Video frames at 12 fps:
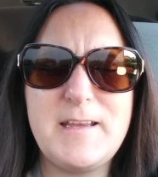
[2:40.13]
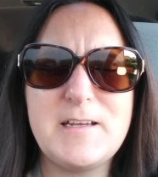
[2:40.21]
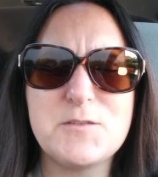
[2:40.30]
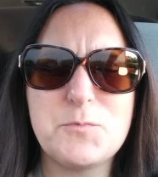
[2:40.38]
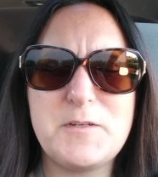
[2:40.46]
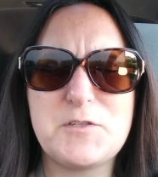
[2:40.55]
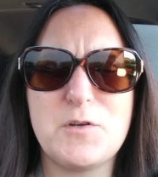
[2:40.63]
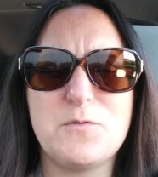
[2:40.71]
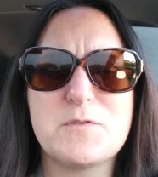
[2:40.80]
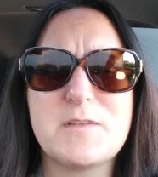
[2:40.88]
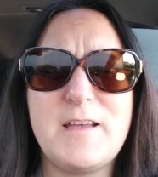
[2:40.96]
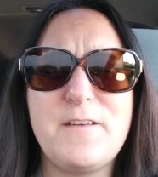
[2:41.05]
because we
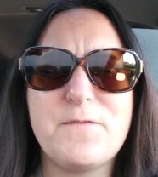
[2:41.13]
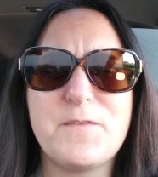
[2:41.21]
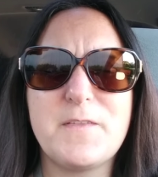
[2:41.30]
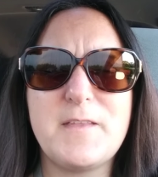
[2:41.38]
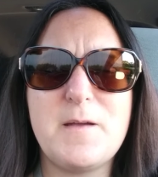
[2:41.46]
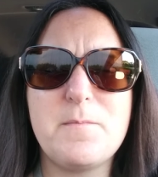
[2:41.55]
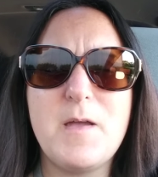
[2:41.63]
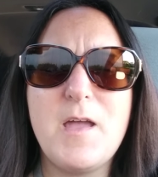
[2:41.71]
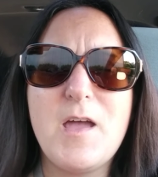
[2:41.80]
chose life for them.